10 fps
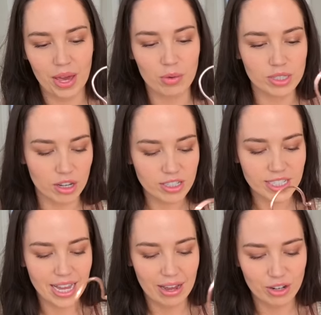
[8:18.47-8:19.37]
It was on
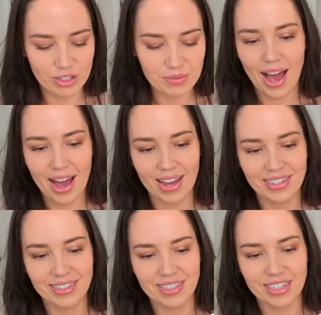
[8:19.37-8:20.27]
sale
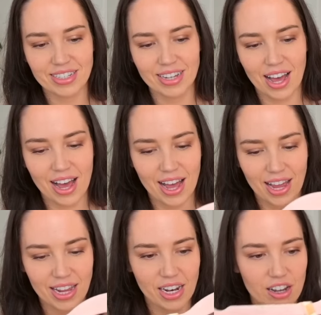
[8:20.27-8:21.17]
and
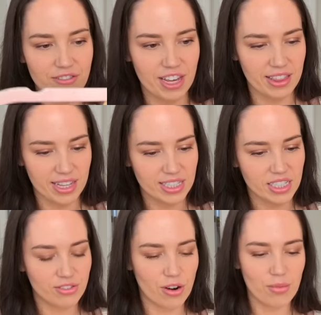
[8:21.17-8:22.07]
I love it. This
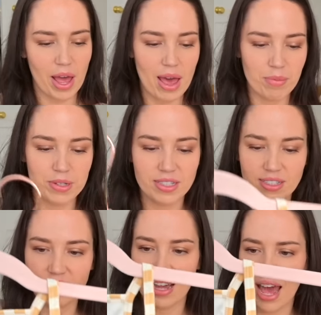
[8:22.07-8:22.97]
is from Air
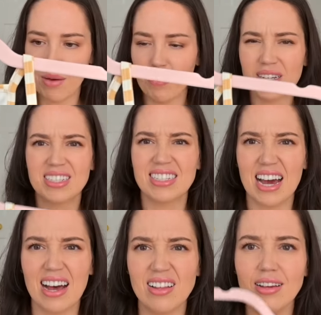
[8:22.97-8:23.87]

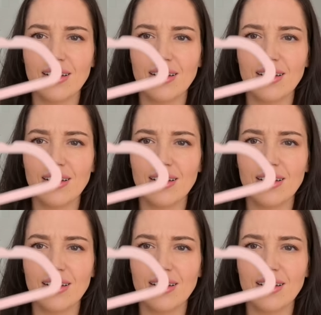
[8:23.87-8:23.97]
Postal